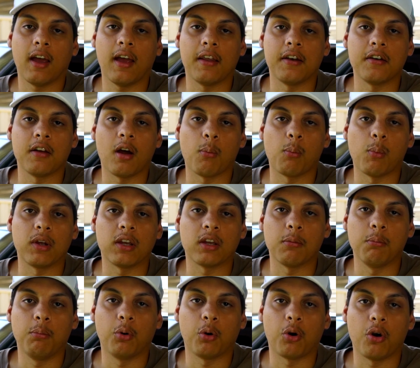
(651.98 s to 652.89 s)
and um, we
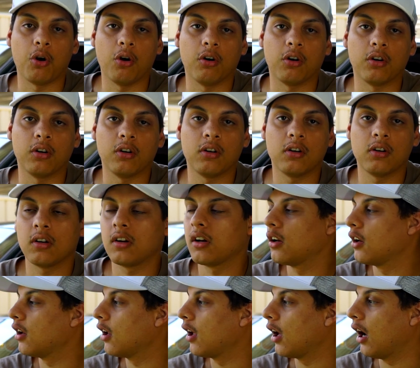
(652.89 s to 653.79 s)
can put it on.
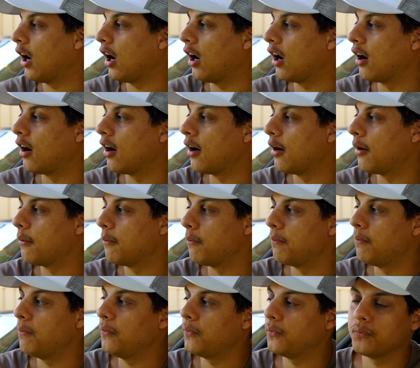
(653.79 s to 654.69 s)

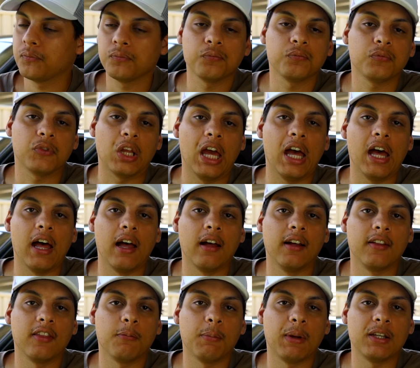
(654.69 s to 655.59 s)
Um,
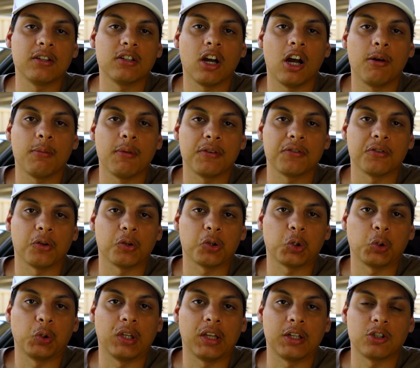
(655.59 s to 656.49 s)
yeah, in the meantime there's not
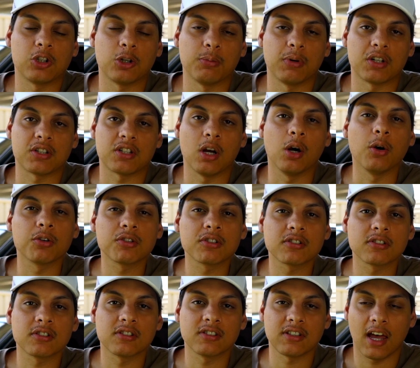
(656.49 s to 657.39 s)
really too much
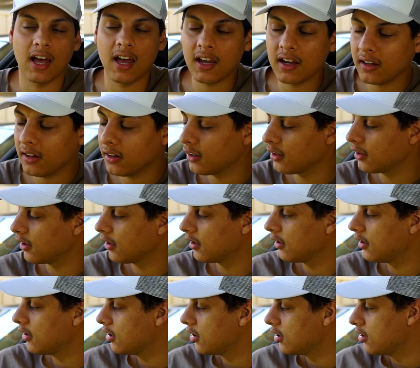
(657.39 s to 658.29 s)
else to say,
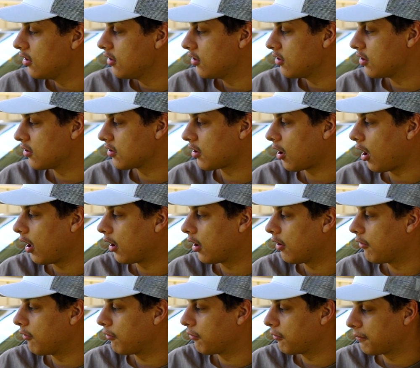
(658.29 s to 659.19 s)
just kind
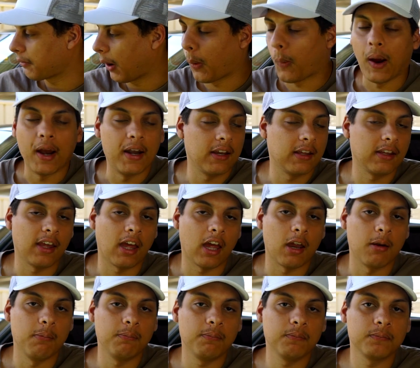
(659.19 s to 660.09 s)
of waiting
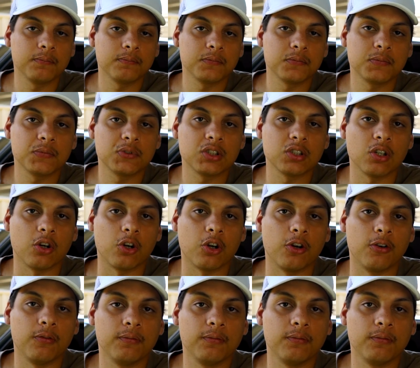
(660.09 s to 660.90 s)
game, so...